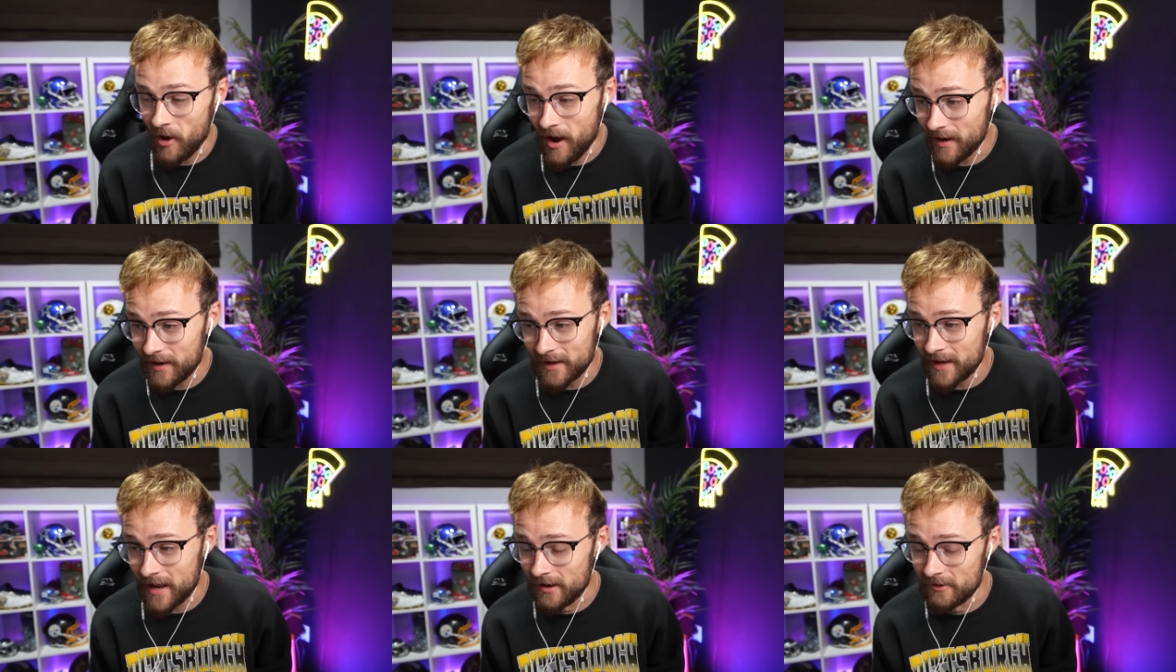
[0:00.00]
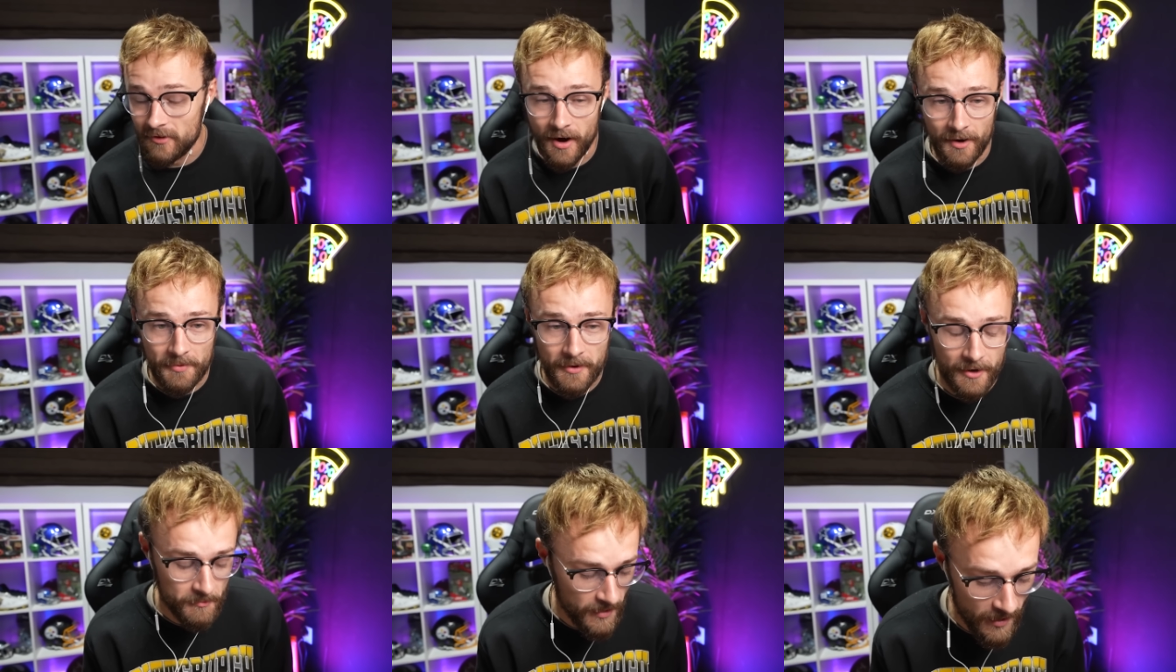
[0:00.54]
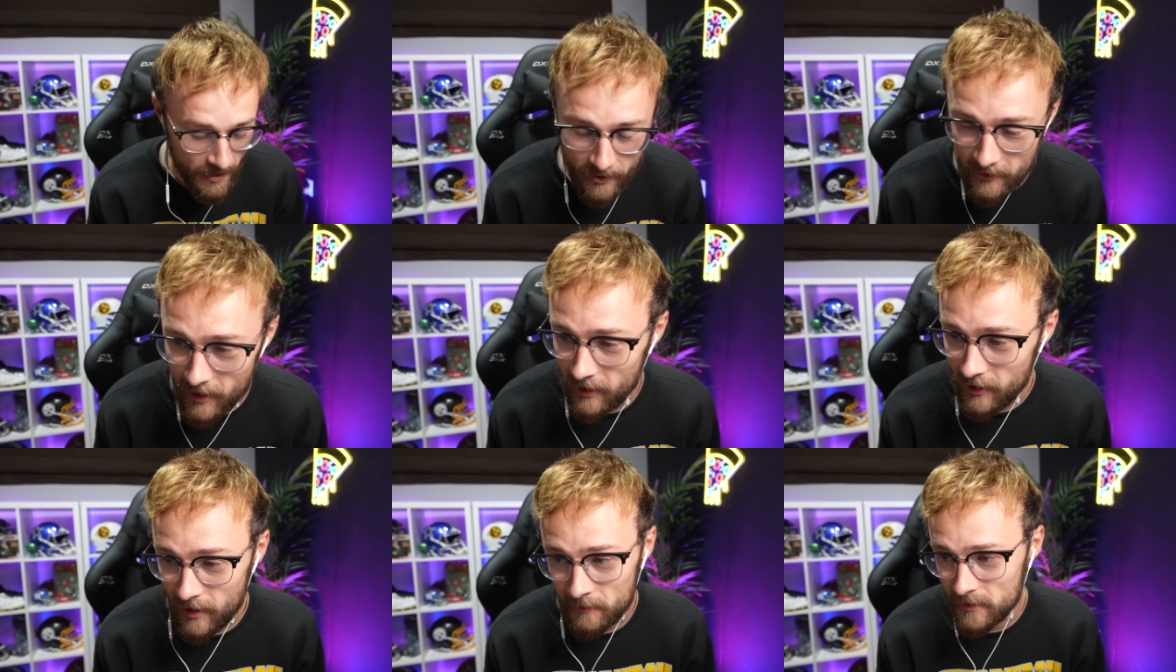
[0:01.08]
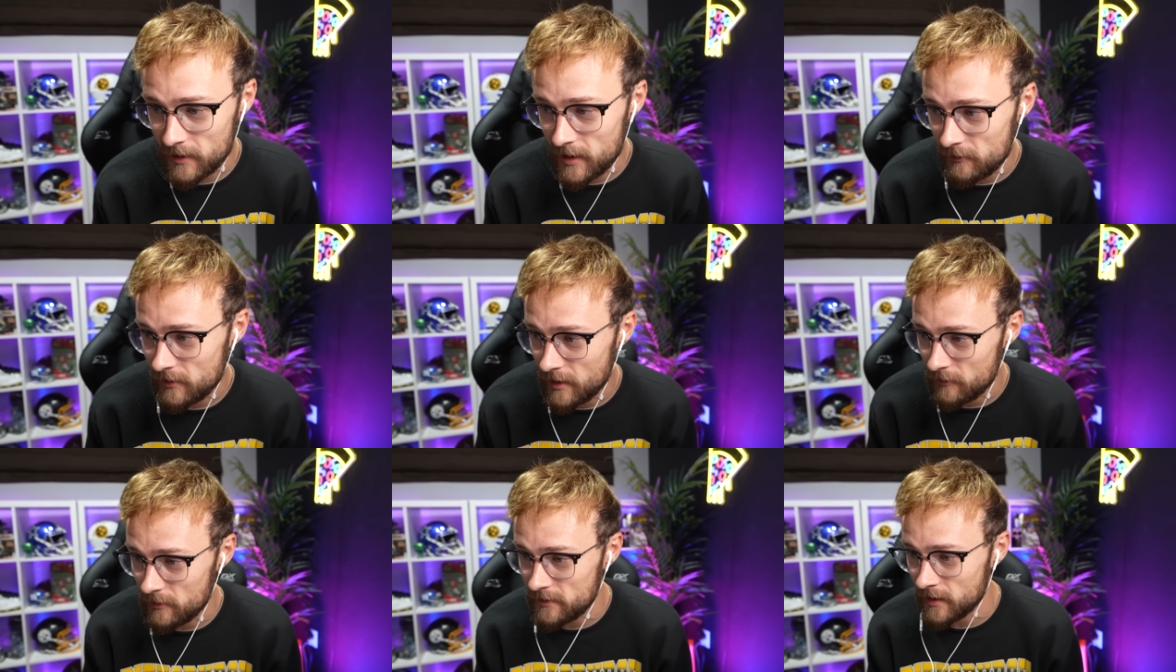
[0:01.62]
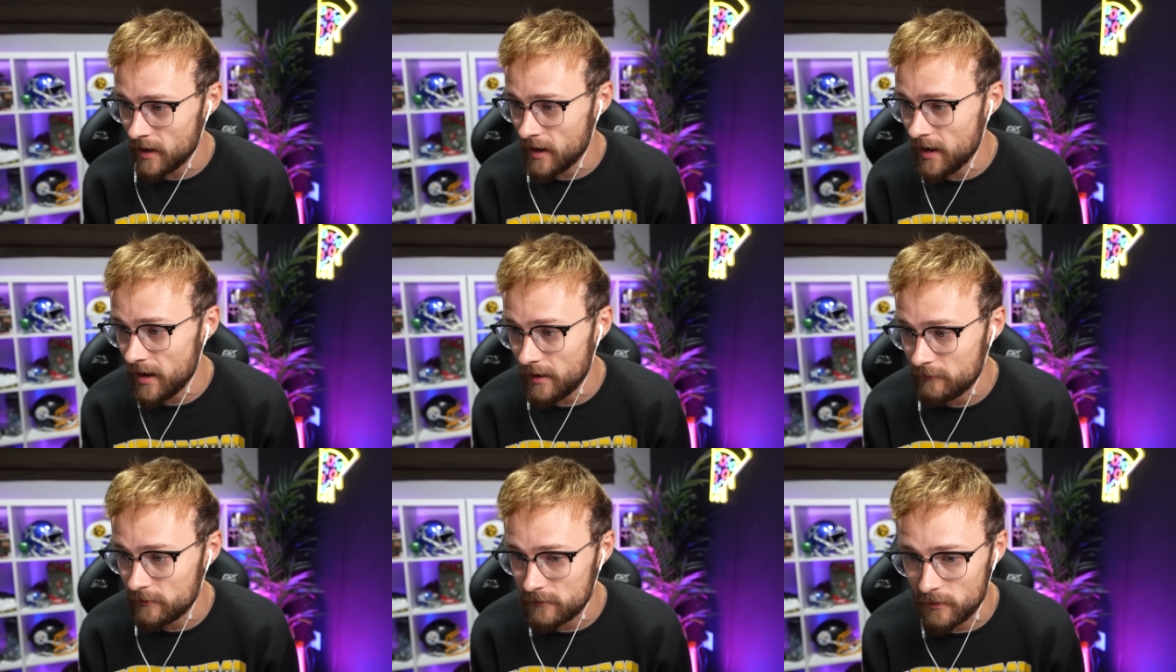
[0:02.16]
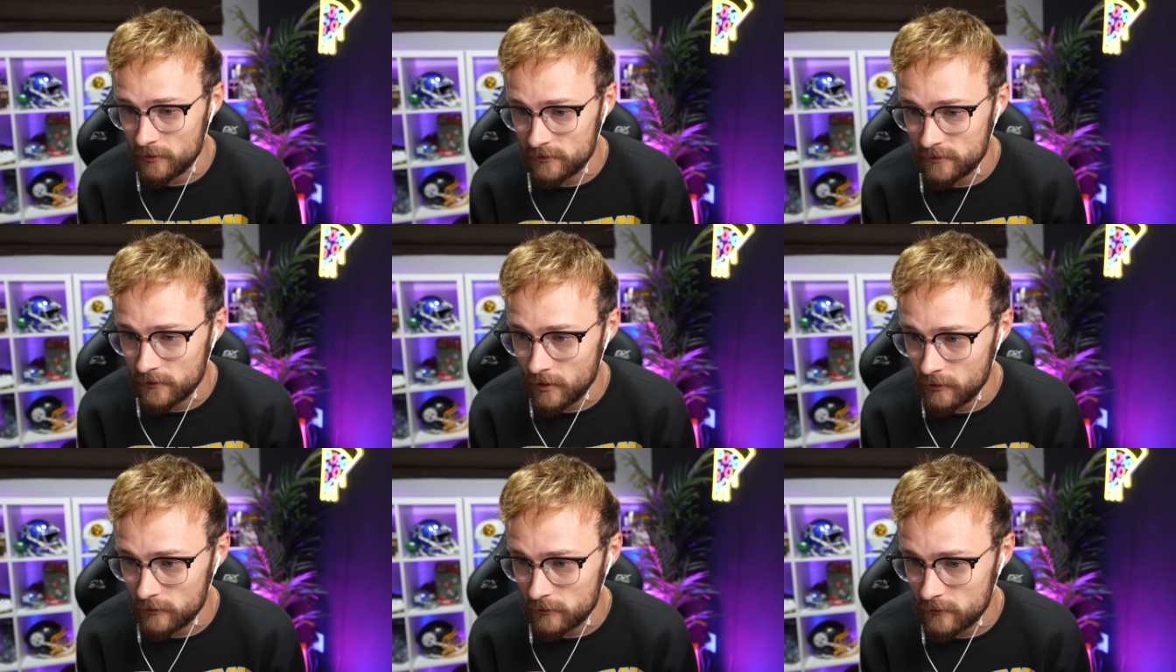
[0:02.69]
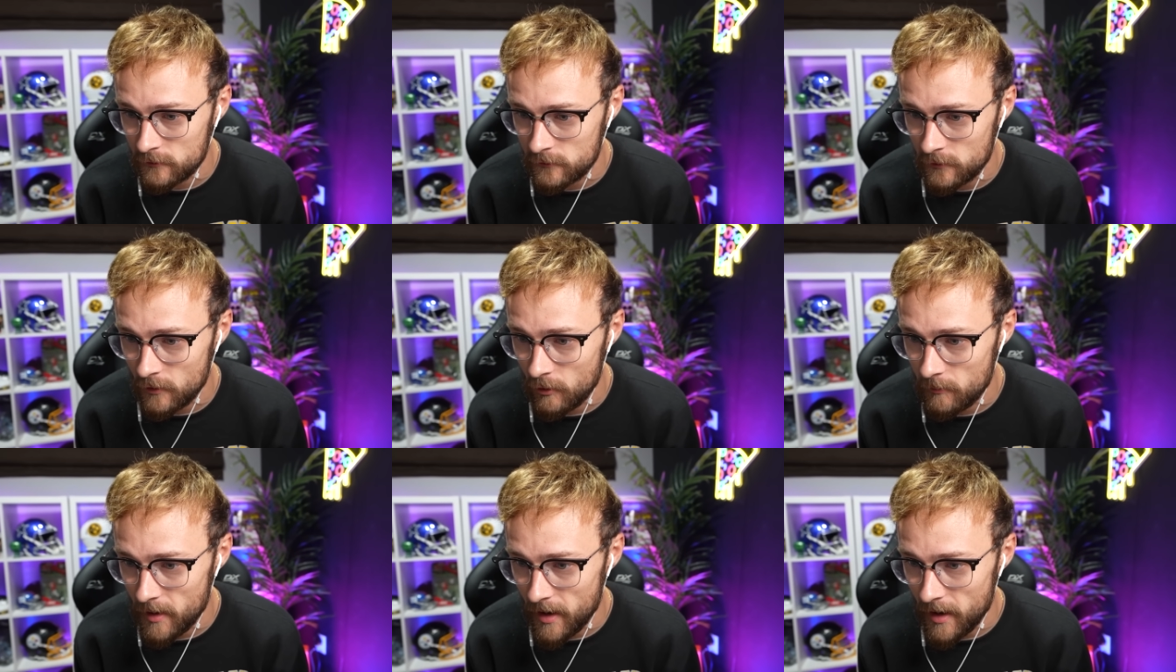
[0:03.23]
not gonna give up. Hear me out. I am gonna give it everything I have, even though this is going so